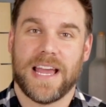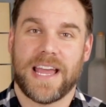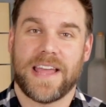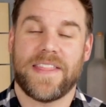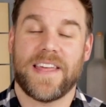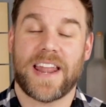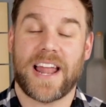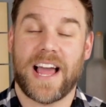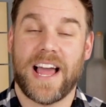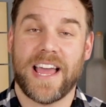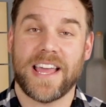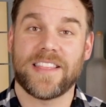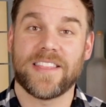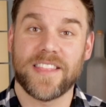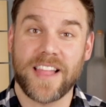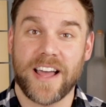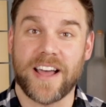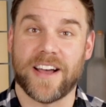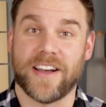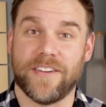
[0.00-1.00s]
and that I
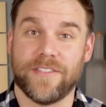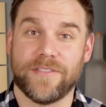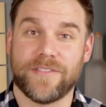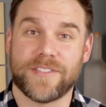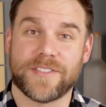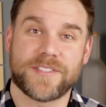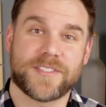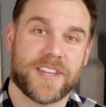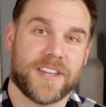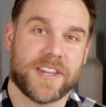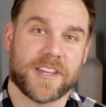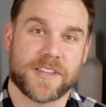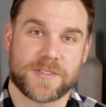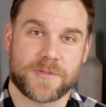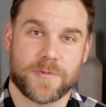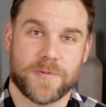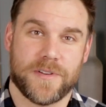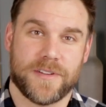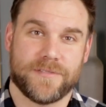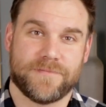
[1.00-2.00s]
love Sunday
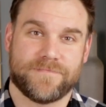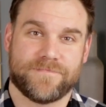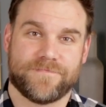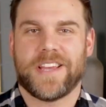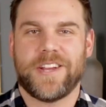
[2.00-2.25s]
school.